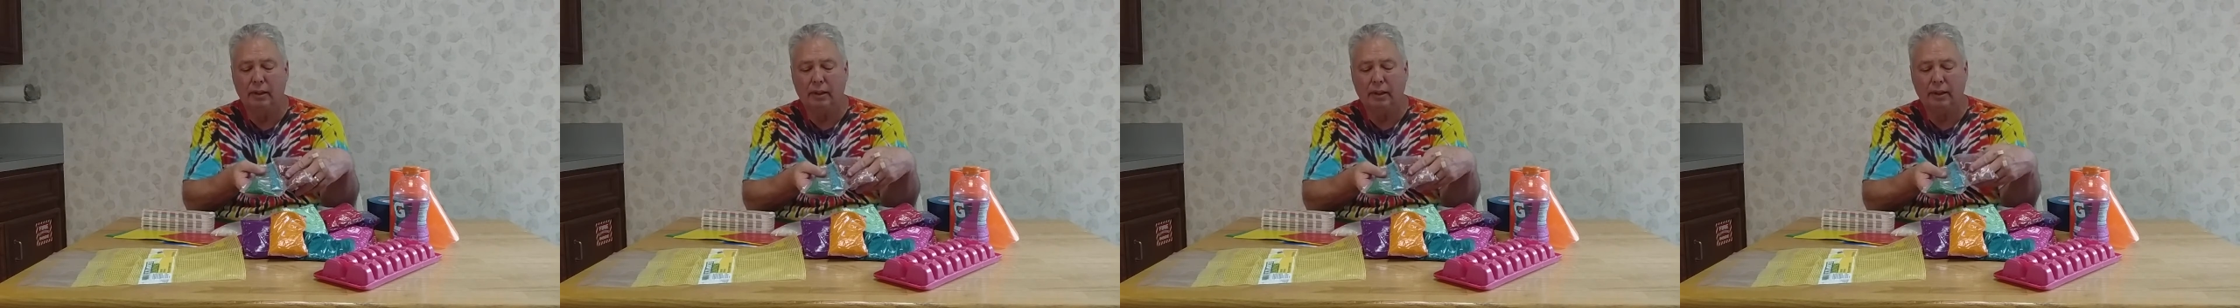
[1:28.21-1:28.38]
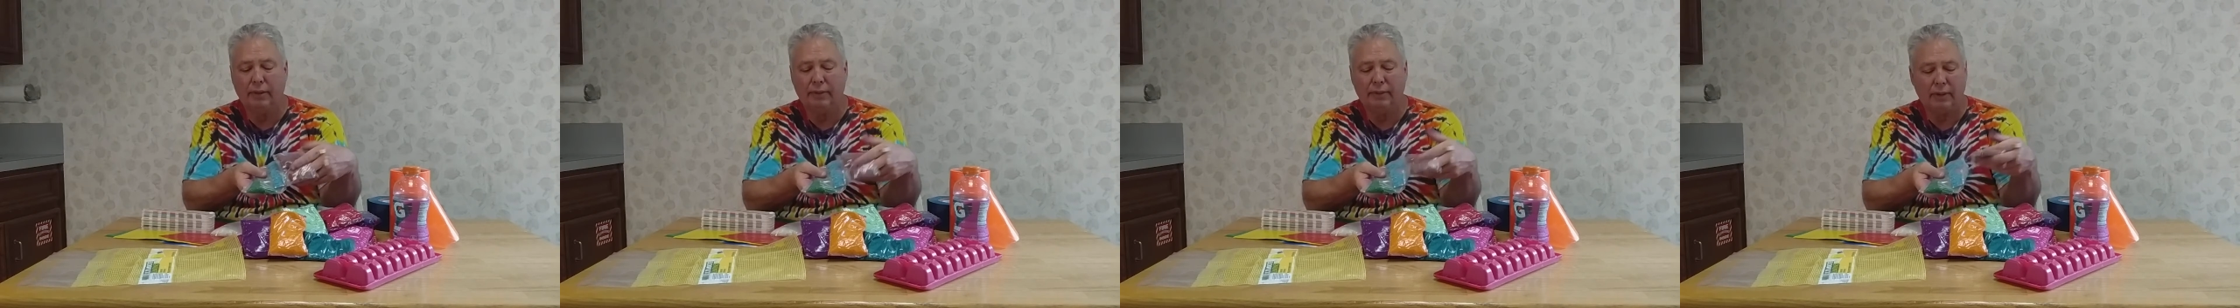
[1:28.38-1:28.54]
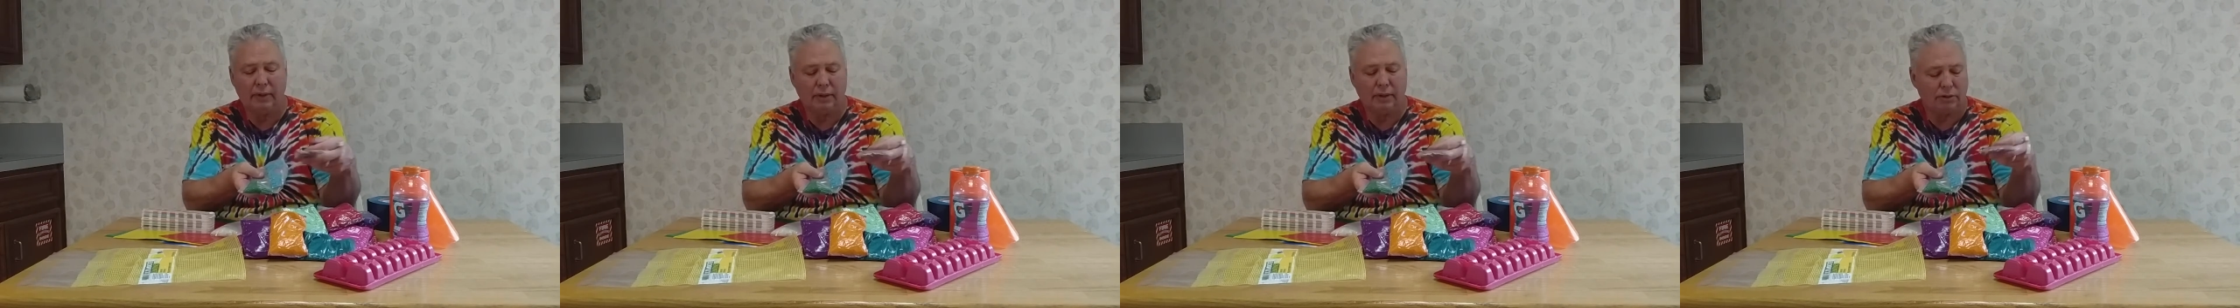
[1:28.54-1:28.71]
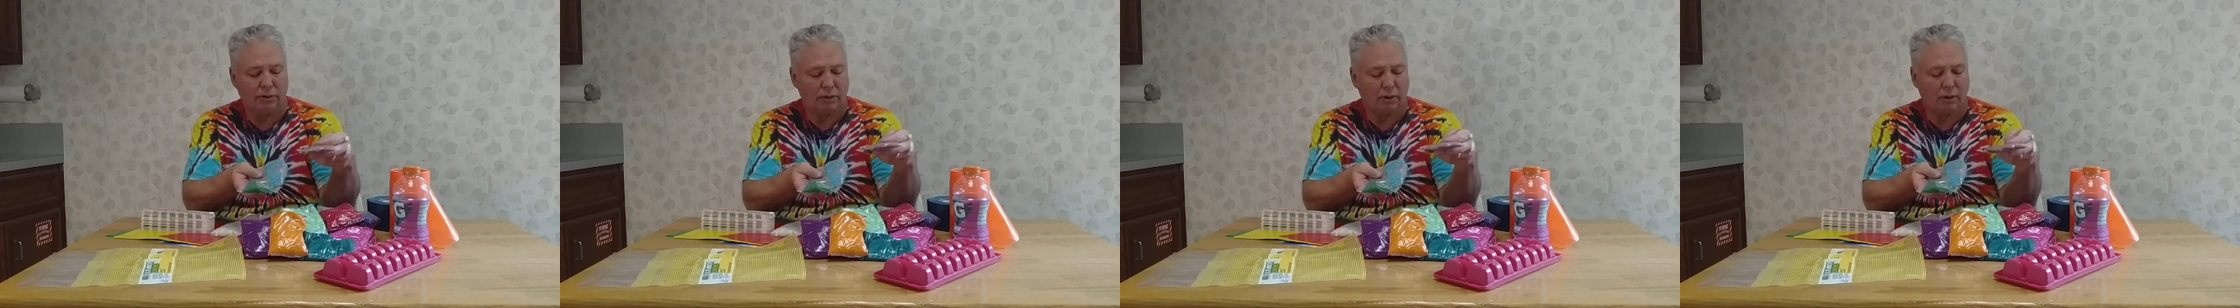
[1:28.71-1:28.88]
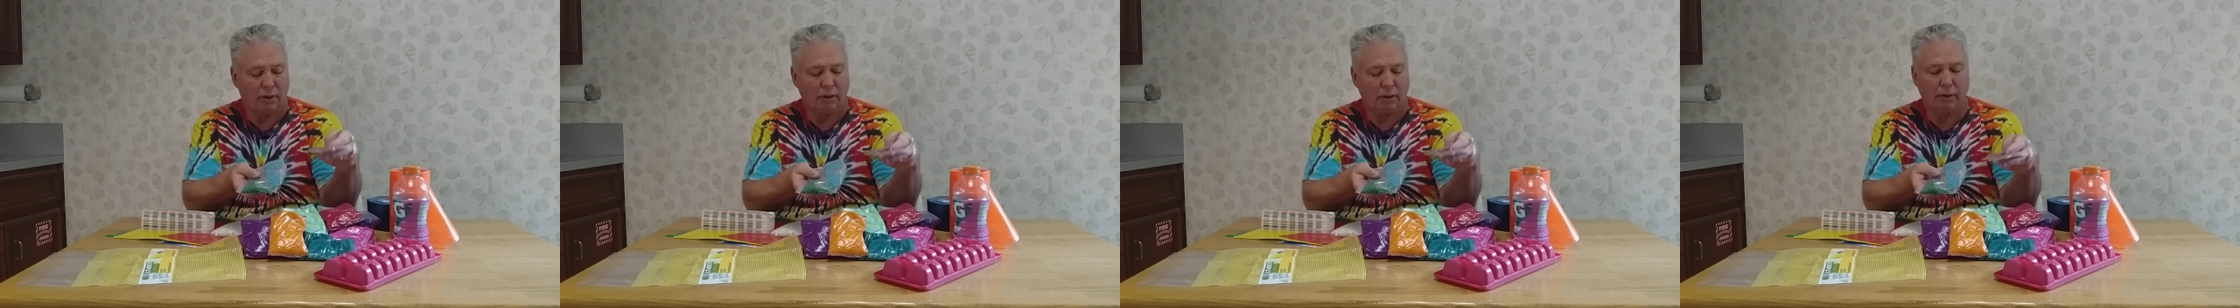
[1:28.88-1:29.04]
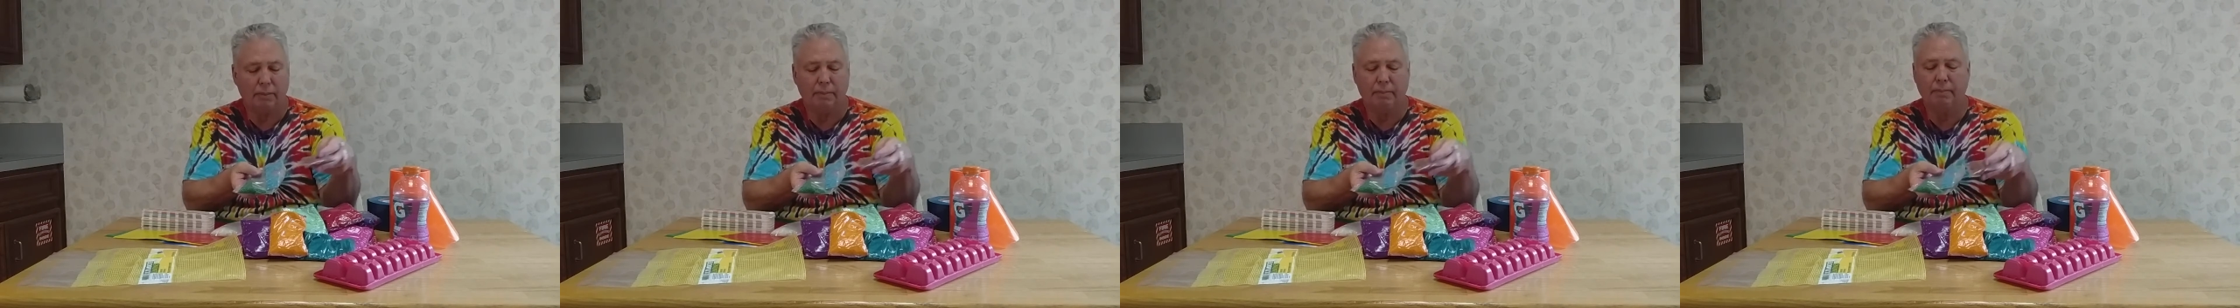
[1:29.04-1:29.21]
Now these
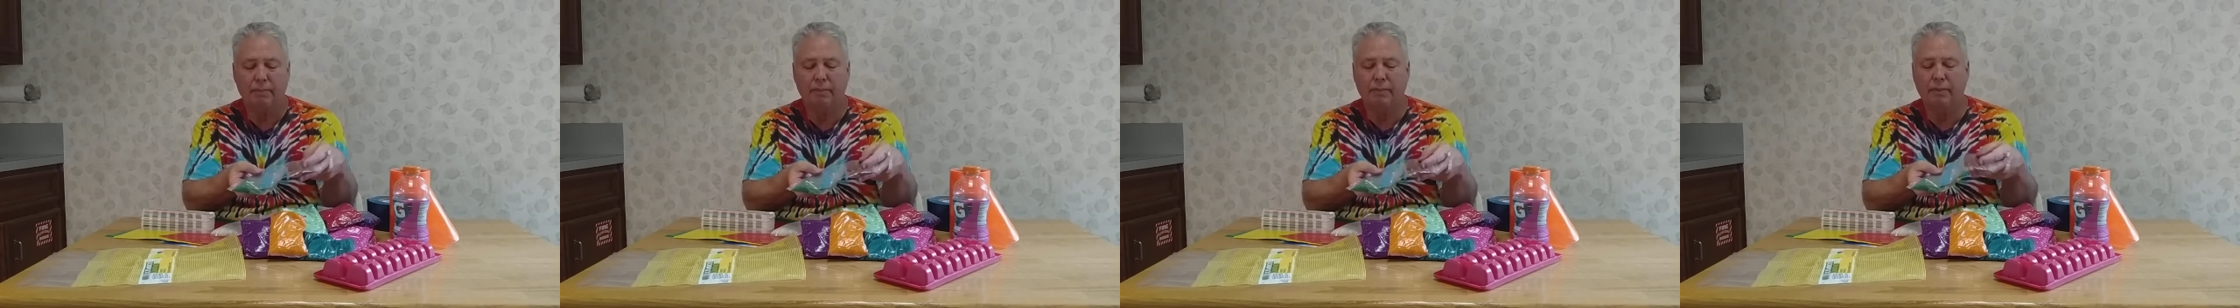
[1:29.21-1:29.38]
are